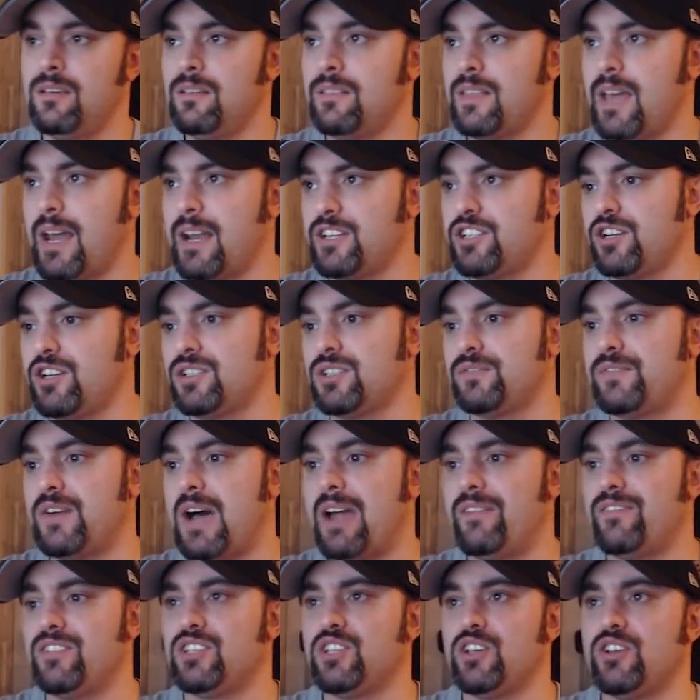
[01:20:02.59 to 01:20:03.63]
That is your
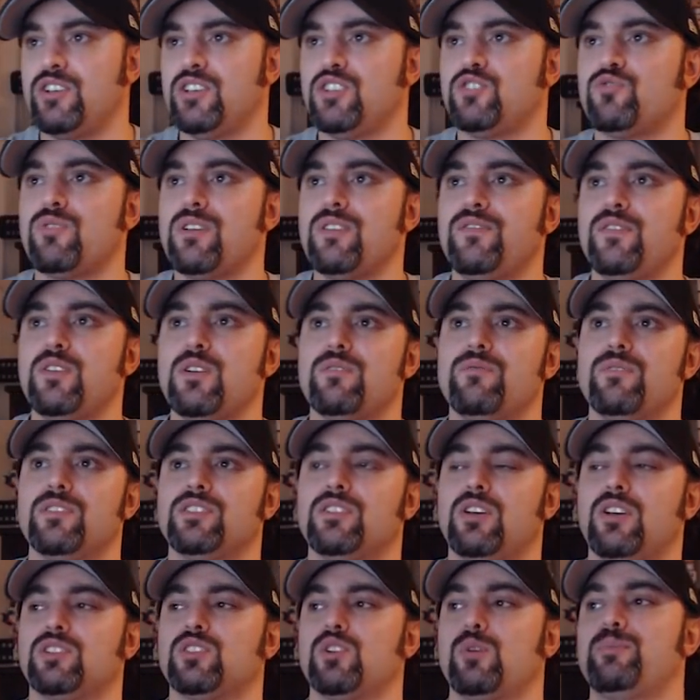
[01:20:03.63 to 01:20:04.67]
Survivor Series review and
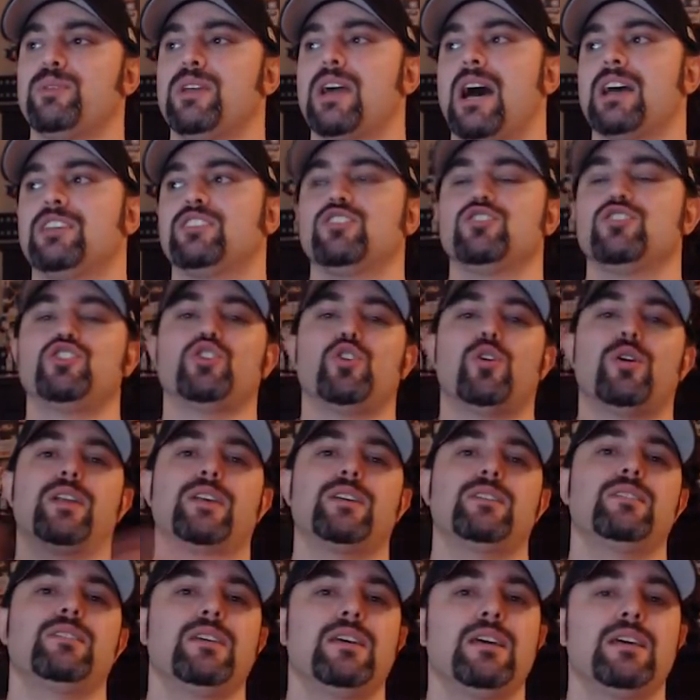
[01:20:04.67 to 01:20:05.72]
results. Hope you guys enjoyed
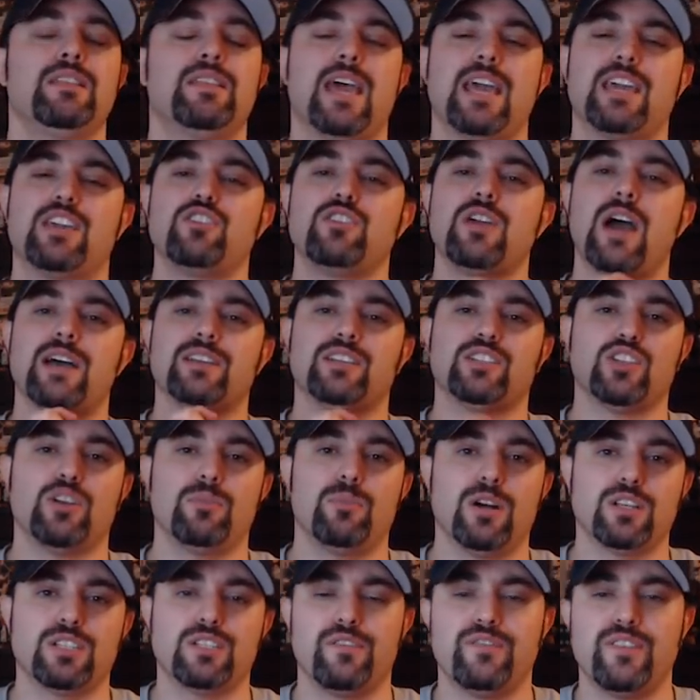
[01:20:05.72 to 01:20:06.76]
it. Thank you guys so
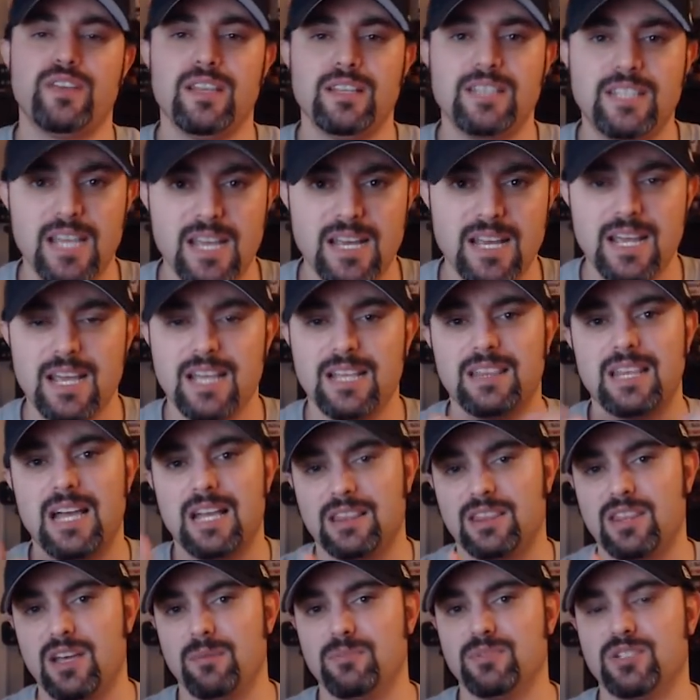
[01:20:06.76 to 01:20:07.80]
much. If you did, hit
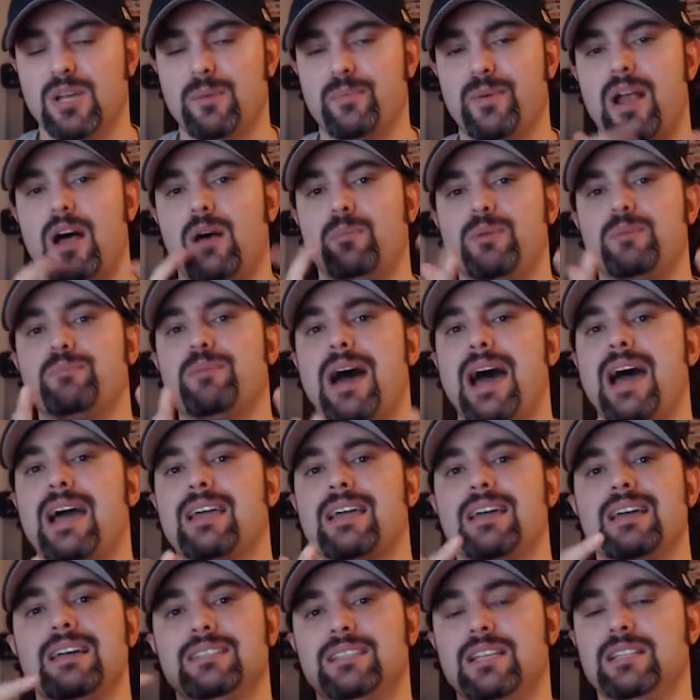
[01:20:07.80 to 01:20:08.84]
that thumbs up, and I'll be
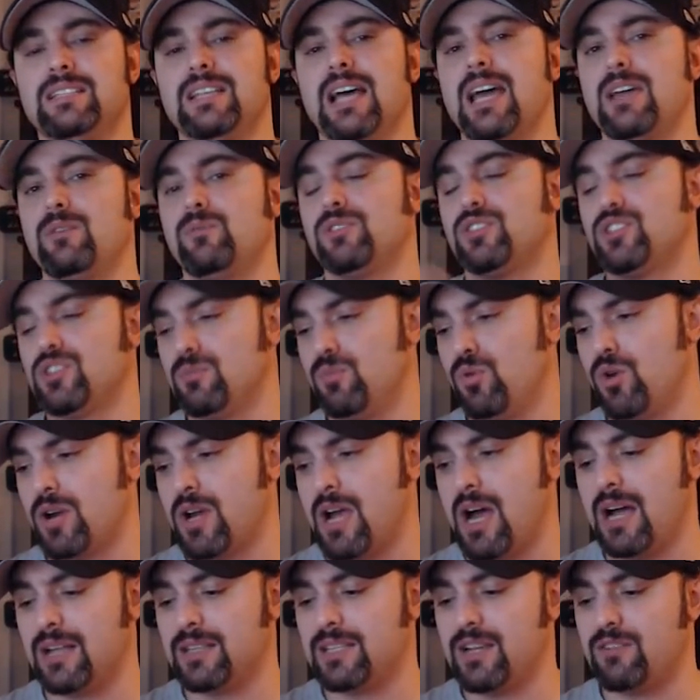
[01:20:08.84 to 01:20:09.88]
back today with some more
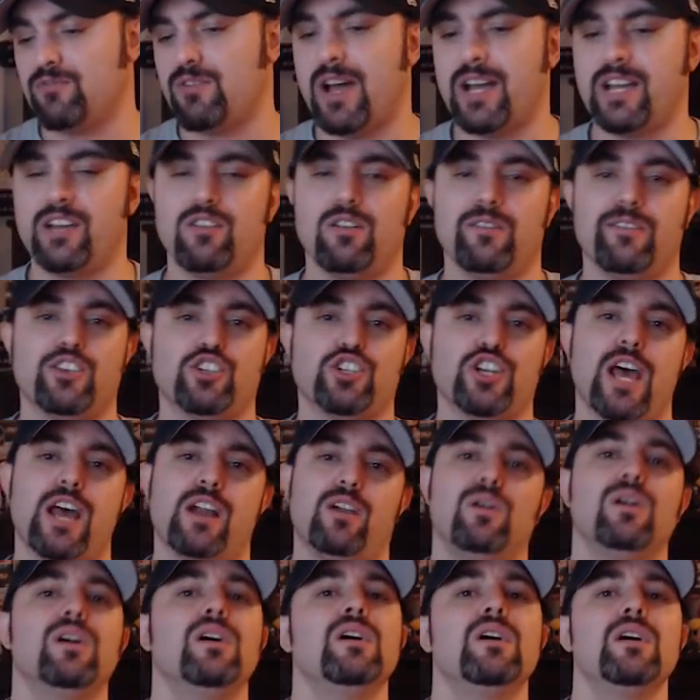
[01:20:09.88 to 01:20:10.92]
content right here on the
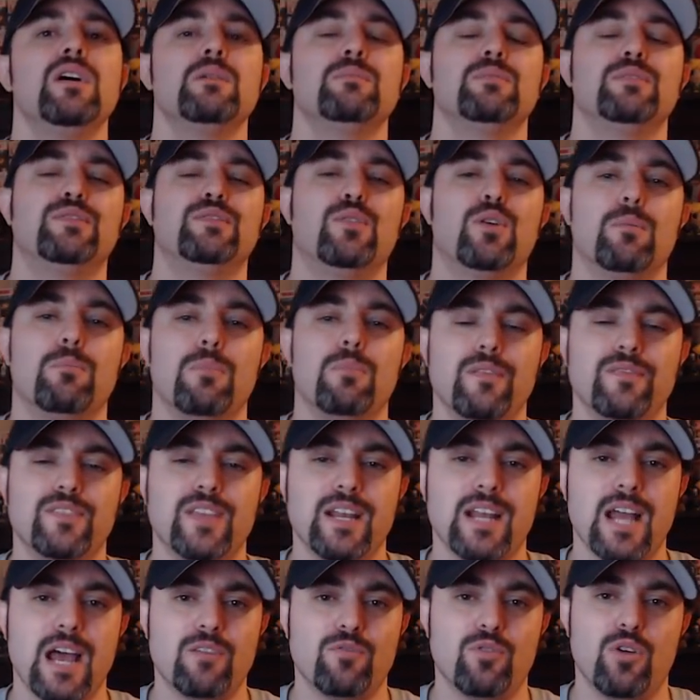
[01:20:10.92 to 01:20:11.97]
channel before
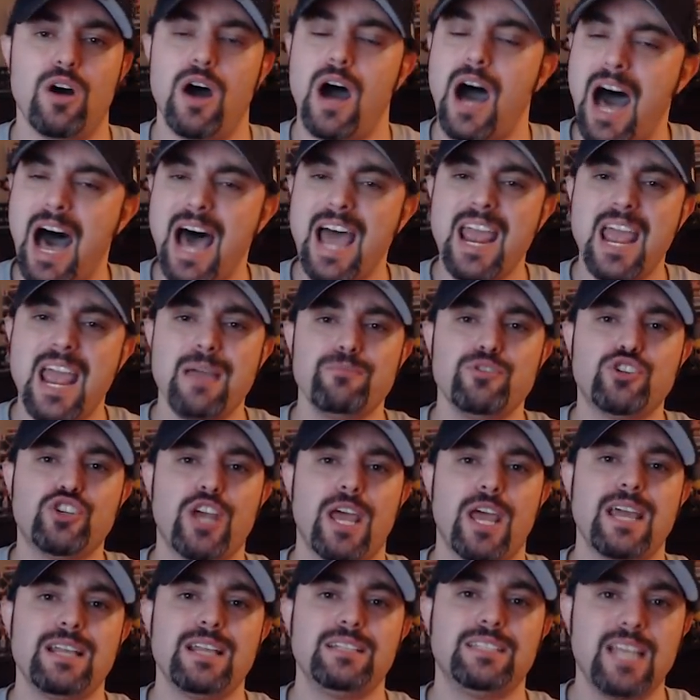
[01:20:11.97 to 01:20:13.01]
Monday Night Raw. I am
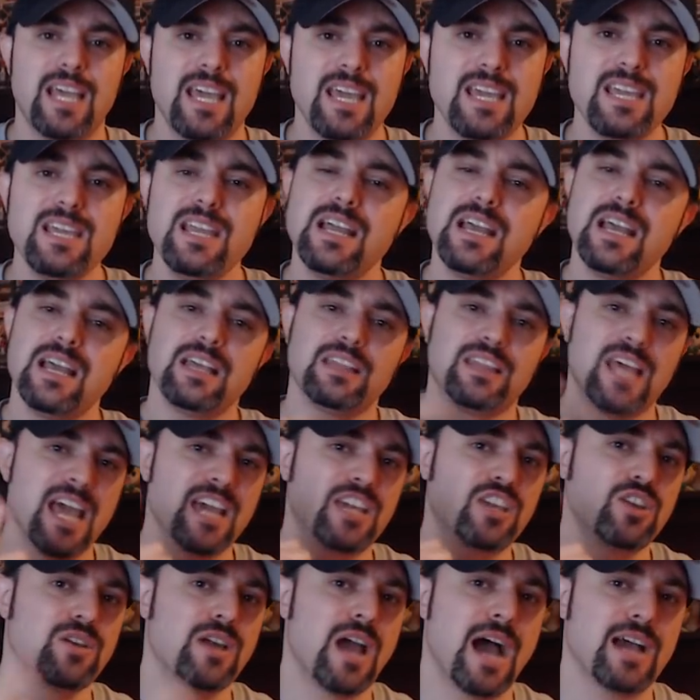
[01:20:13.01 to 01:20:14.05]
JD.
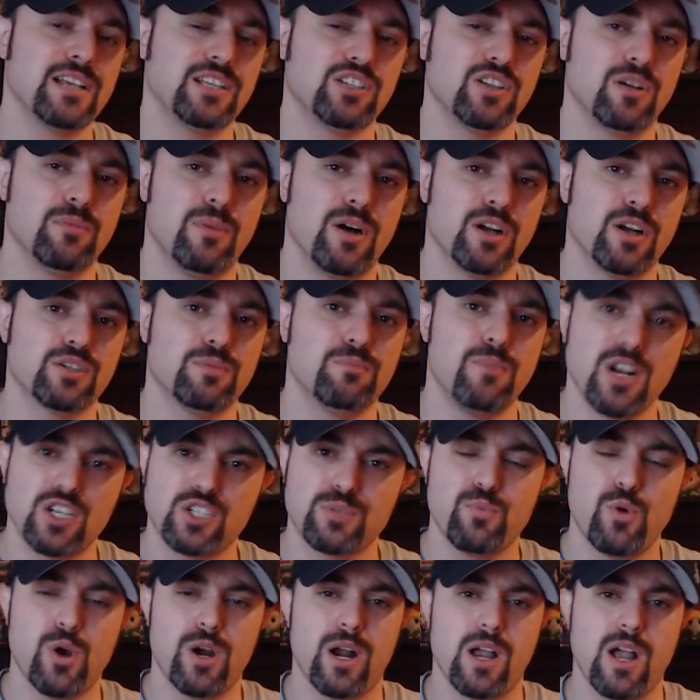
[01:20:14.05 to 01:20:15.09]
Thank you guys so much. Much
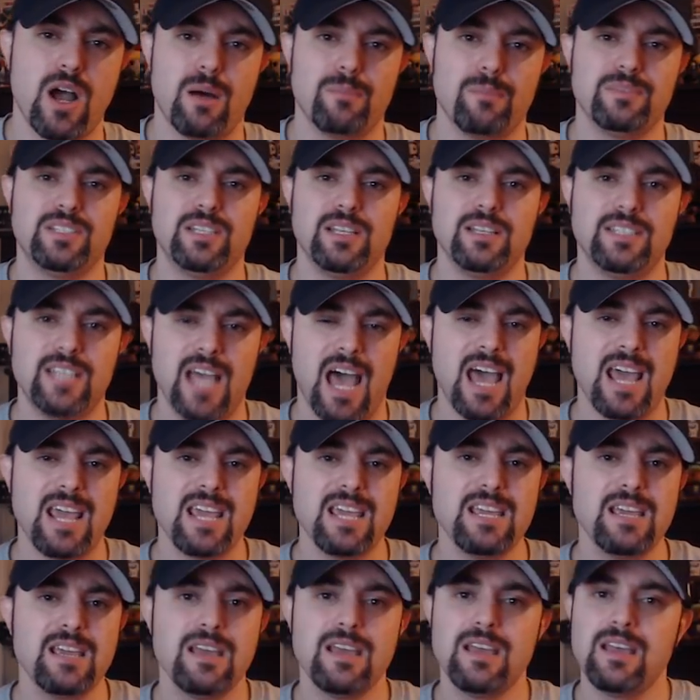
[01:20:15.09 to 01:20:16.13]
more to come
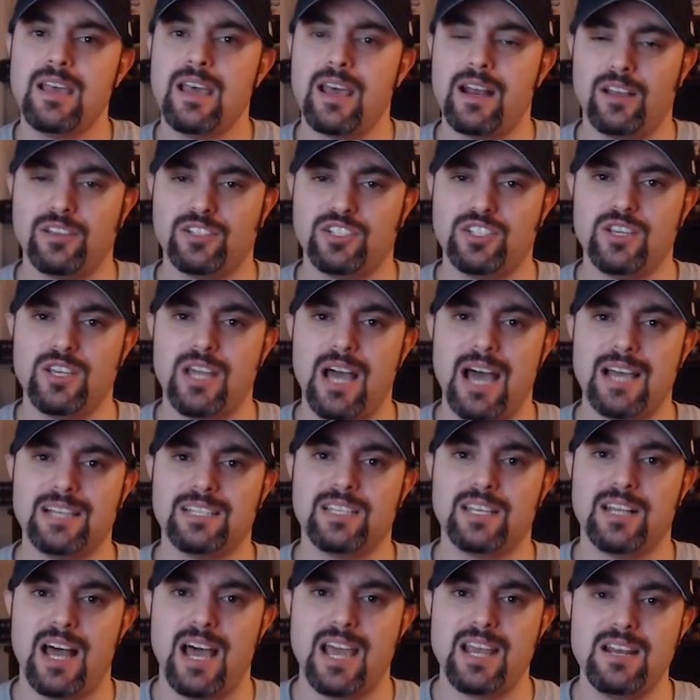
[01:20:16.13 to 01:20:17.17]
today, and I'll see you guys
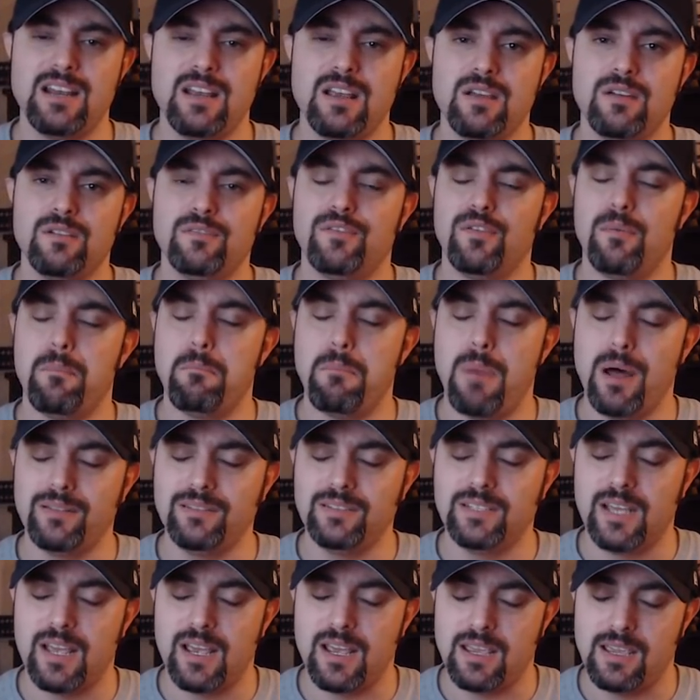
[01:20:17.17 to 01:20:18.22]
tonight for
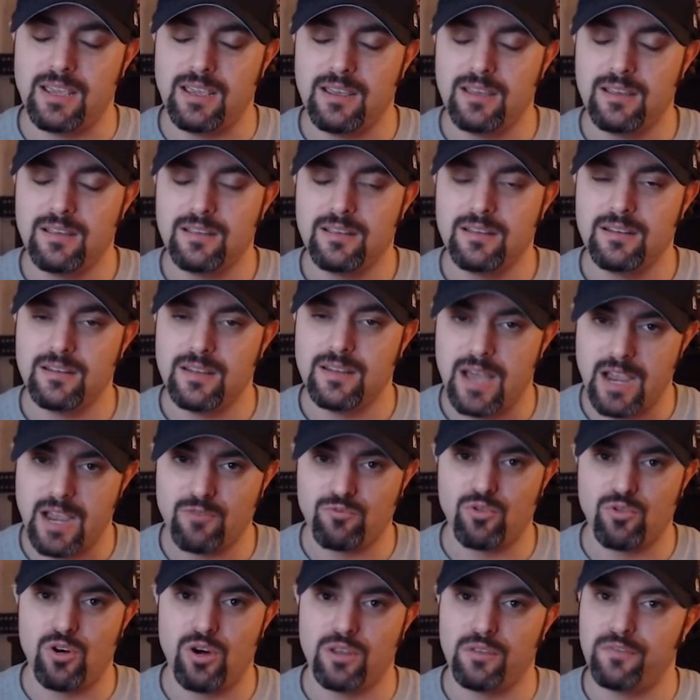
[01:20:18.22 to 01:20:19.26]
Monday Night
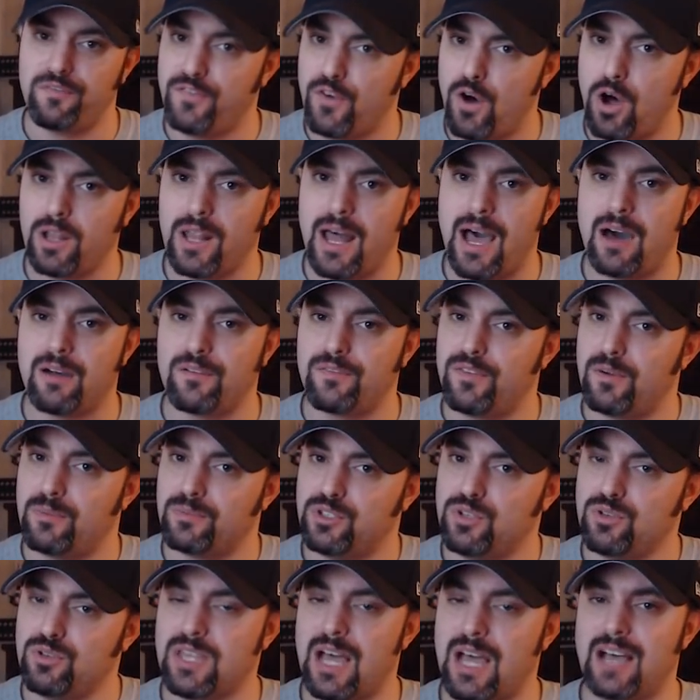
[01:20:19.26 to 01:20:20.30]
Raw, the fallout from
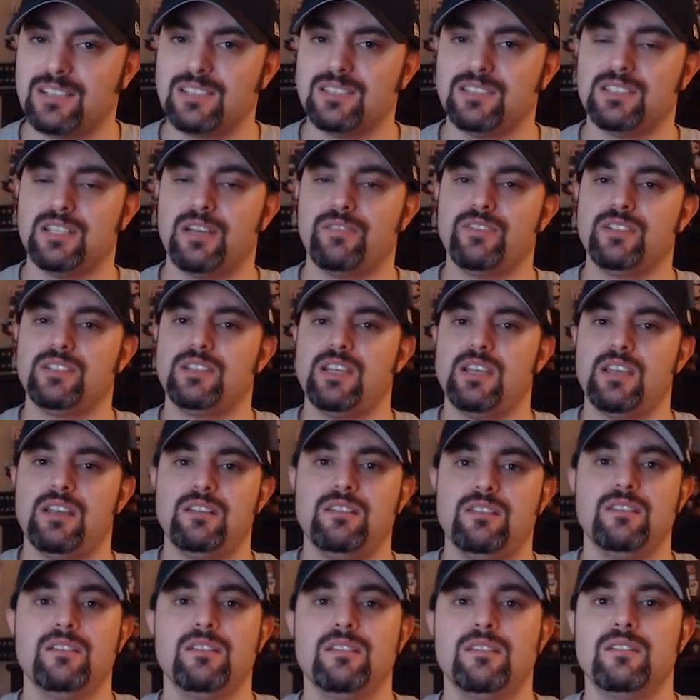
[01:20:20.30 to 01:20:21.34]

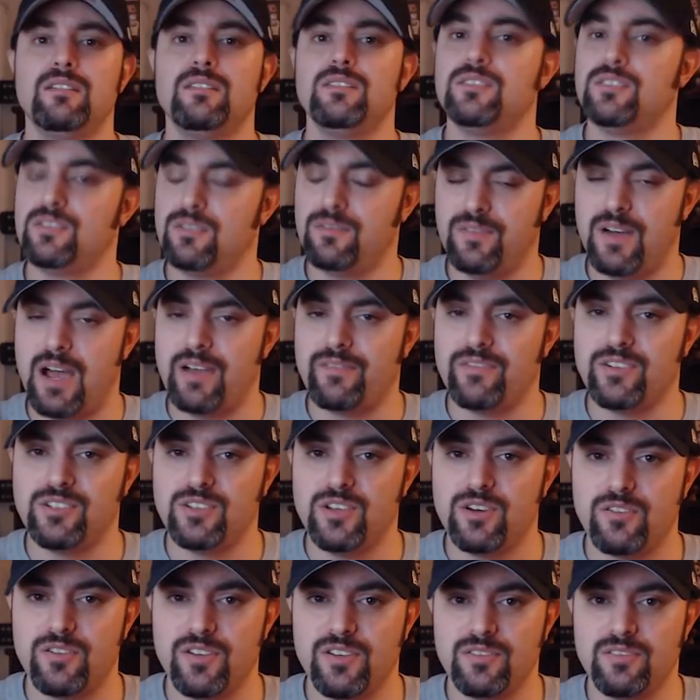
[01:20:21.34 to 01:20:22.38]
2017 Survivor
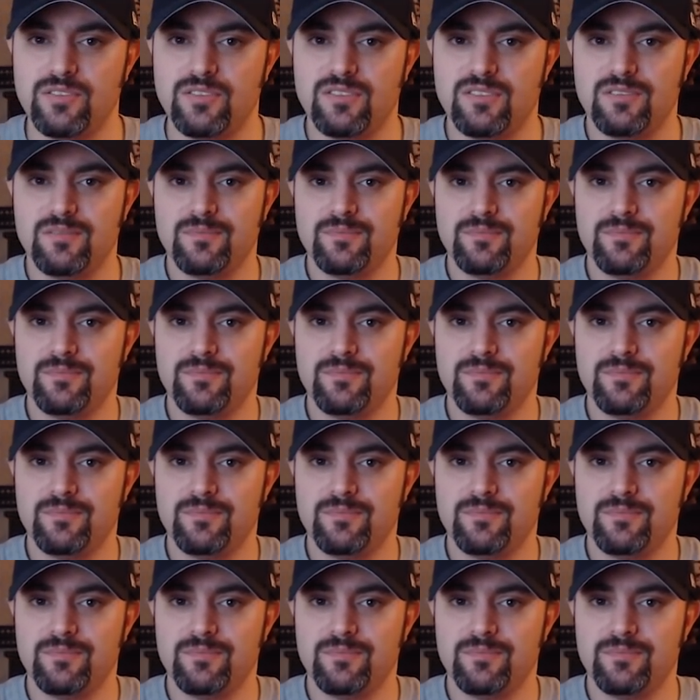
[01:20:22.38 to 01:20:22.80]
Series.